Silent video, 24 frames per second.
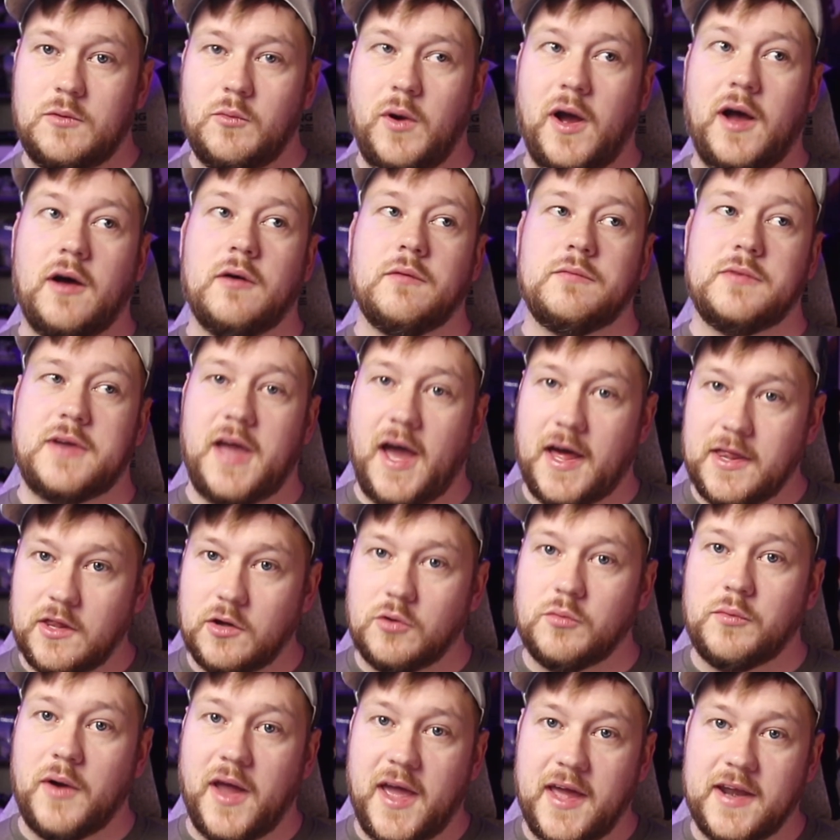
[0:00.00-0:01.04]
Well,
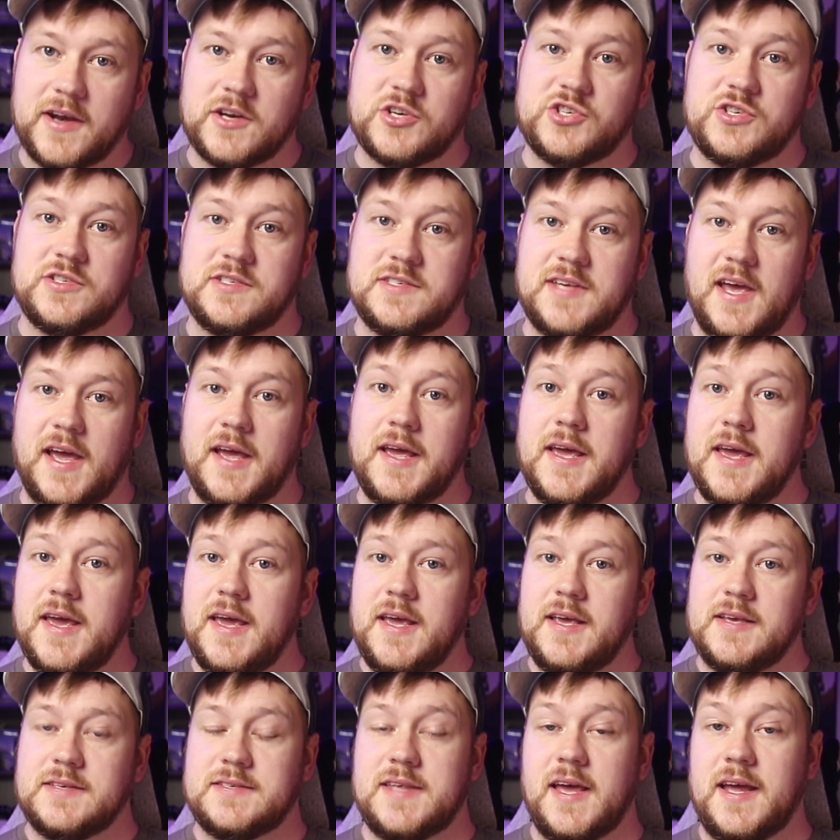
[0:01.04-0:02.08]
Kylo Ren, I should say,
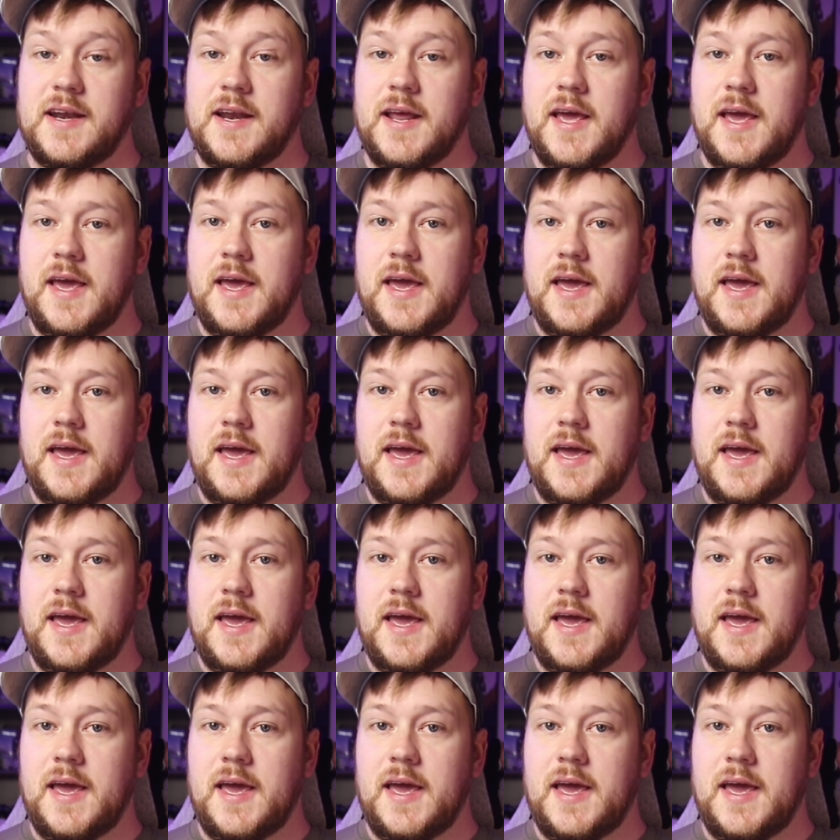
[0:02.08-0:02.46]
is that